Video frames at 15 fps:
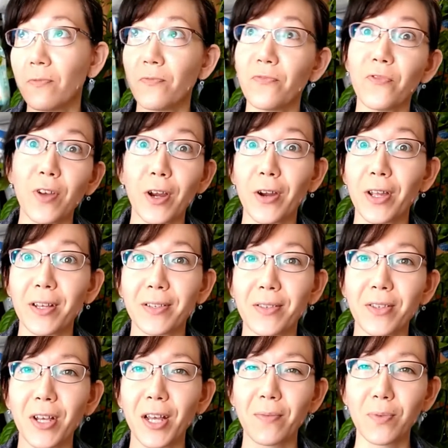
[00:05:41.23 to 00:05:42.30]
various
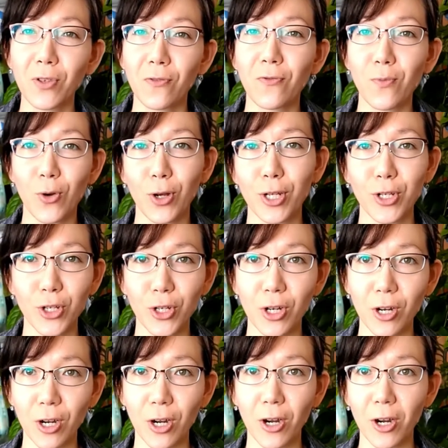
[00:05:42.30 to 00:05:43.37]
types of
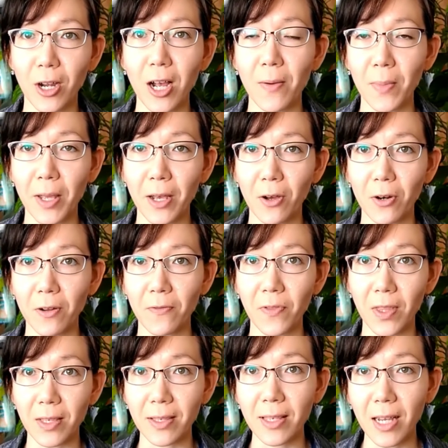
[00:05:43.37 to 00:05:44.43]
moisture coming out of
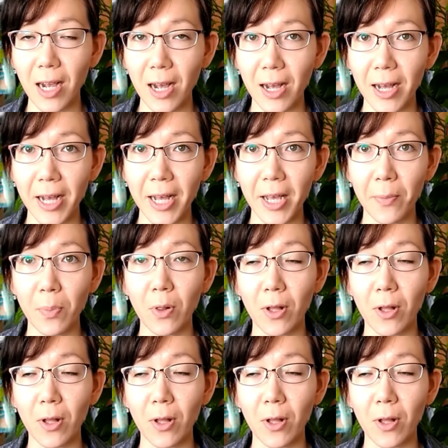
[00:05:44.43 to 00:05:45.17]
the sky,